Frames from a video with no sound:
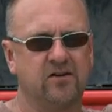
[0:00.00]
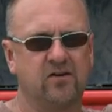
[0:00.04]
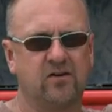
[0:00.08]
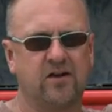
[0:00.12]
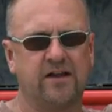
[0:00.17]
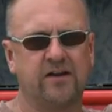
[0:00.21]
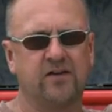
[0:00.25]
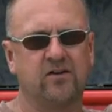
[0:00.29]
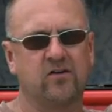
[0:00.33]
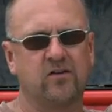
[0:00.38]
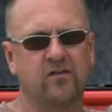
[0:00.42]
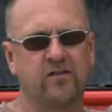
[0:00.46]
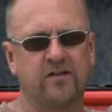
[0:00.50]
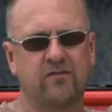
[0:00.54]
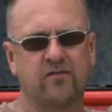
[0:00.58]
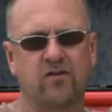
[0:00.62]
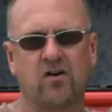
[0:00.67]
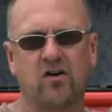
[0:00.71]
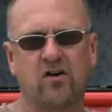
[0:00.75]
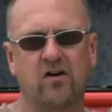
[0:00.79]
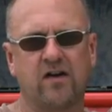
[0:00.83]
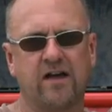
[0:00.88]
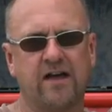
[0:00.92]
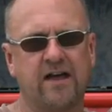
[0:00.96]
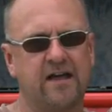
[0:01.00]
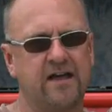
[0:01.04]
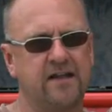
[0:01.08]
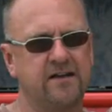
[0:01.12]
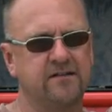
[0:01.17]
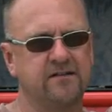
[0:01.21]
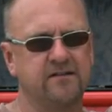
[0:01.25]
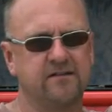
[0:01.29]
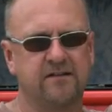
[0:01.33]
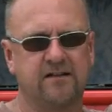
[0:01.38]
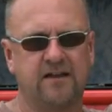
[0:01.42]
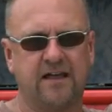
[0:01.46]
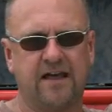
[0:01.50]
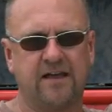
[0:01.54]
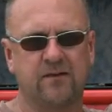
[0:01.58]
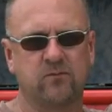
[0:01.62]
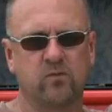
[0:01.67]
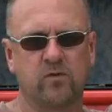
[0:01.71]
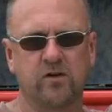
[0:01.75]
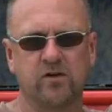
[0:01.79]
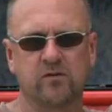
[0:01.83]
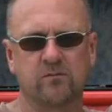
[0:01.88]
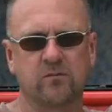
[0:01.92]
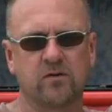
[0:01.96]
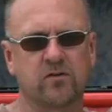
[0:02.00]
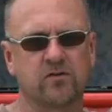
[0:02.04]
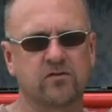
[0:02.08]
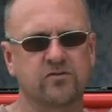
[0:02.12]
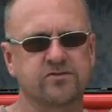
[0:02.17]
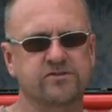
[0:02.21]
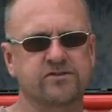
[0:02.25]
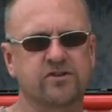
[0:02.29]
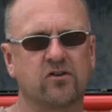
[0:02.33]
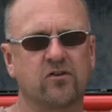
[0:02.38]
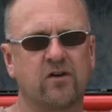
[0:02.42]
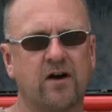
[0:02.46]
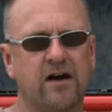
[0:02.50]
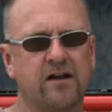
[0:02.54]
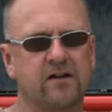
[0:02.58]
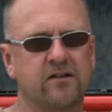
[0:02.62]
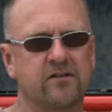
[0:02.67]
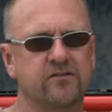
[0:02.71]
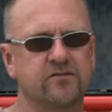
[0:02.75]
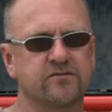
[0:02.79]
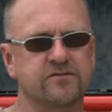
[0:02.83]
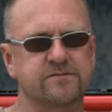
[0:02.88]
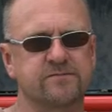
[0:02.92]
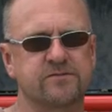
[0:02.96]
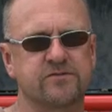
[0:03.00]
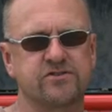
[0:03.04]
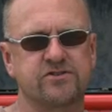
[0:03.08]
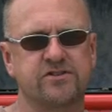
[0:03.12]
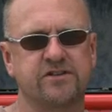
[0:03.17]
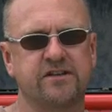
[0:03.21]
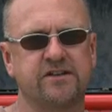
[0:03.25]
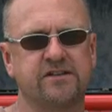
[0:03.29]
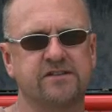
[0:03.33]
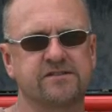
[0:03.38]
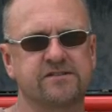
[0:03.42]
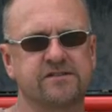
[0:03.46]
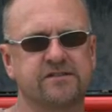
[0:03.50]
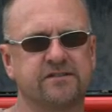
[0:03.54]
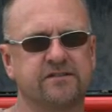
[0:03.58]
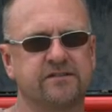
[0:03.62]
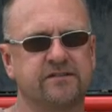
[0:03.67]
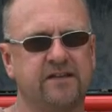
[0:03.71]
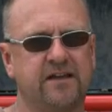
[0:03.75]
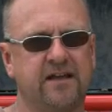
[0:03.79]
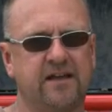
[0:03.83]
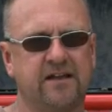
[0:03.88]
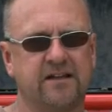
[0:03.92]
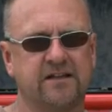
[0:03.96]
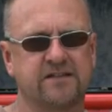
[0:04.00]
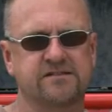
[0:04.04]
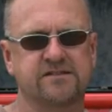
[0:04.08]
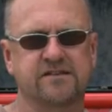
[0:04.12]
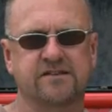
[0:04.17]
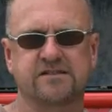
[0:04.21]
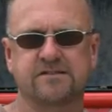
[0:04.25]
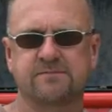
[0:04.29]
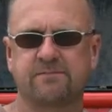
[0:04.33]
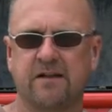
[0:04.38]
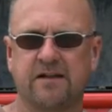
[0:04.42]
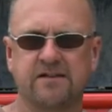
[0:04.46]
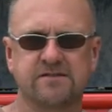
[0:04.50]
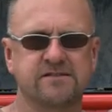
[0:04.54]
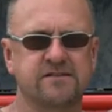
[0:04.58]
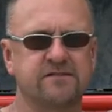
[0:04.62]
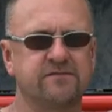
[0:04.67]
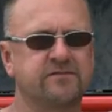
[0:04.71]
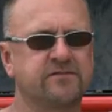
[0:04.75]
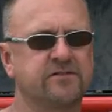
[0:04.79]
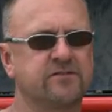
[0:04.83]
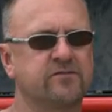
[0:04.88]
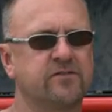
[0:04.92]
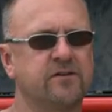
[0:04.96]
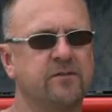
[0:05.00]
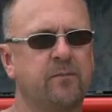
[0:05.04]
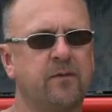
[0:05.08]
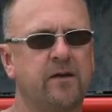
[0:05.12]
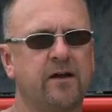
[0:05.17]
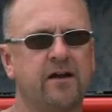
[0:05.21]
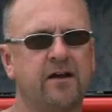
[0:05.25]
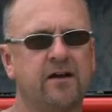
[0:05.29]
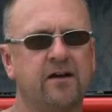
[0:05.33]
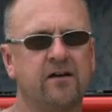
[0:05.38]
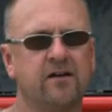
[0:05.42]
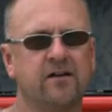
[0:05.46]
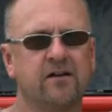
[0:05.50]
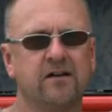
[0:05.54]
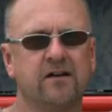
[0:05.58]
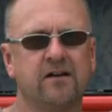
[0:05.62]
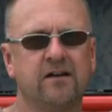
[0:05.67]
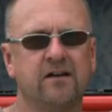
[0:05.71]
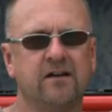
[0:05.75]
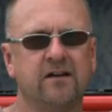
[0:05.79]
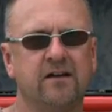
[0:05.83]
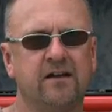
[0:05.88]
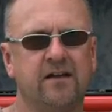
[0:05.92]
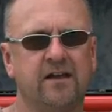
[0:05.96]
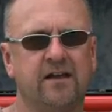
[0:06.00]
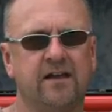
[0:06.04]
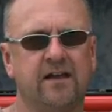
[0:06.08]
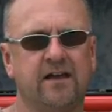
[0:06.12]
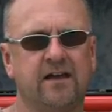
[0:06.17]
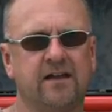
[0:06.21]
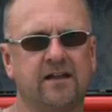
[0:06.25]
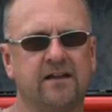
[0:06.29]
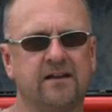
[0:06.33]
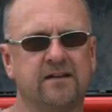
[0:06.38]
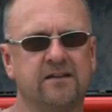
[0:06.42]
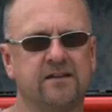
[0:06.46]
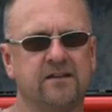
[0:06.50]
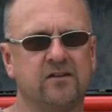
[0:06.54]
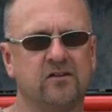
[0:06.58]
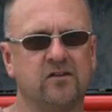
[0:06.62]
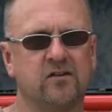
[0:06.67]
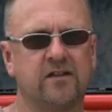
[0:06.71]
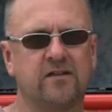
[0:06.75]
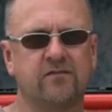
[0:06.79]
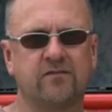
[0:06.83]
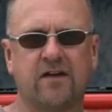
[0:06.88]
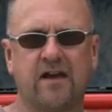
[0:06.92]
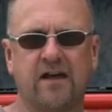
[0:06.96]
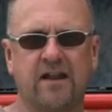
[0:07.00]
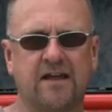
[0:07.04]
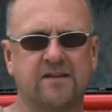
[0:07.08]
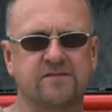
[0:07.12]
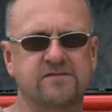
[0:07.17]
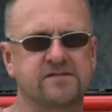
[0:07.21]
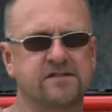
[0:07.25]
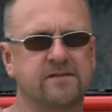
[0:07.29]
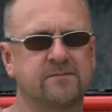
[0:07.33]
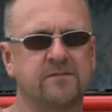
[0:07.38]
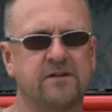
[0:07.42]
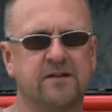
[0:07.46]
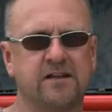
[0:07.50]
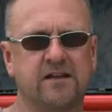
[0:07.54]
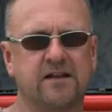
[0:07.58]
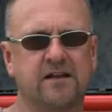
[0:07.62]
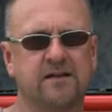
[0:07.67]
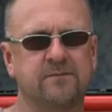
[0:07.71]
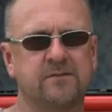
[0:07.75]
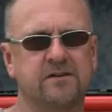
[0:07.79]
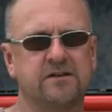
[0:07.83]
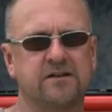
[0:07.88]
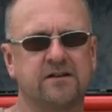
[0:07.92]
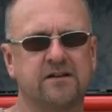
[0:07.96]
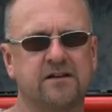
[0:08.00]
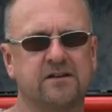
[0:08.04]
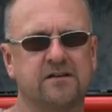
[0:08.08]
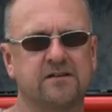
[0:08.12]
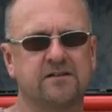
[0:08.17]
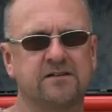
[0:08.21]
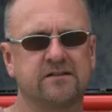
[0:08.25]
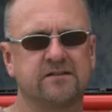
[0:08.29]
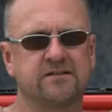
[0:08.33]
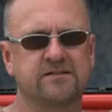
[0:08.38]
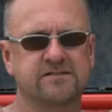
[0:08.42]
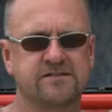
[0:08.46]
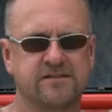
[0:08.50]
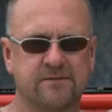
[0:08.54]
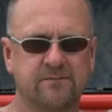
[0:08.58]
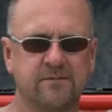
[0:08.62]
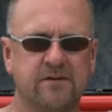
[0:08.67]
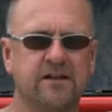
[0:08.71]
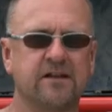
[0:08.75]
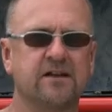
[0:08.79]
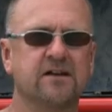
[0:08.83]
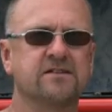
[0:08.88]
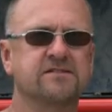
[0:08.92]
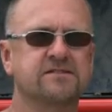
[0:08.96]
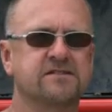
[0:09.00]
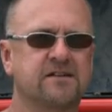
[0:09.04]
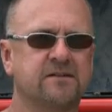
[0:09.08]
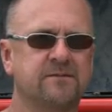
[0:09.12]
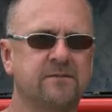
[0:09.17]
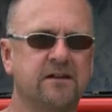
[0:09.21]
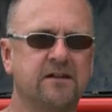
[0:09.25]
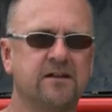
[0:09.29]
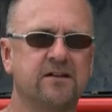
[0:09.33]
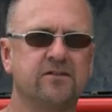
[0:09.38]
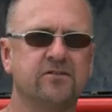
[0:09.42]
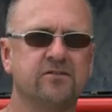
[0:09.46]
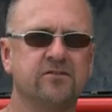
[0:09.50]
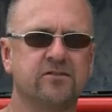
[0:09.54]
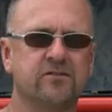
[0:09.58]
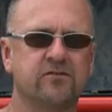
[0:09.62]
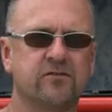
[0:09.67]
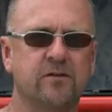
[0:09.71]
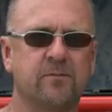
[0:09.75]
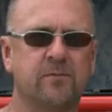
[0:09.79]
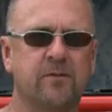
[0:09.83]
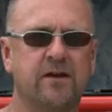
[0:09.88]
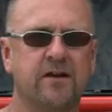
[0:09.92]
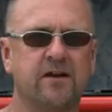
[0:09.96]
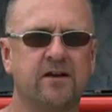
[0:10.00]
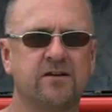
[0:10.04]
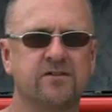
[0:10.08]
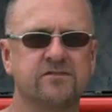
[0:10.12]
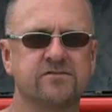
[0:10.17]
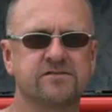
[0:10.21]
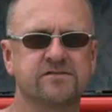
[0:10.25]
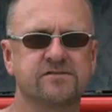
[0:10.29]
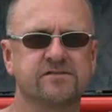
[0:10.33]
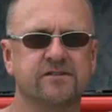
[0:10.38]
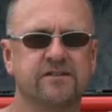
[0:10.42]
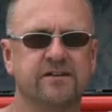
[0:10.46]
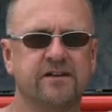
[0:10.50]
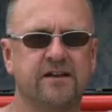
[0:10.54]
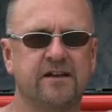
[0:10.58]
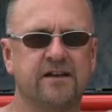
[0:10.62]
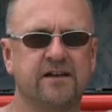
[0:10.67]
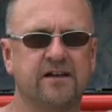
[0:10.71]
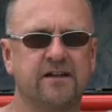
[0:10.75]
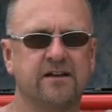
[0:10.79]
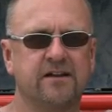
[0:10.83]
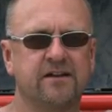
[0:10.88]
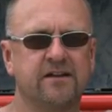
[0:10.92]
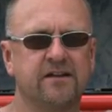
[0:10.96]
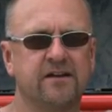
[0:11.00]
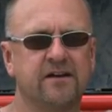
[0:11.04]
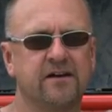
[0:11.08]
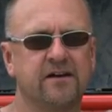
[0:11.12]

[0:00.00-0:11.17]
know they've all had wheel motors go out on those machines, and it's expensive to repair, and they've got to have somebody else come in and do the repairs, and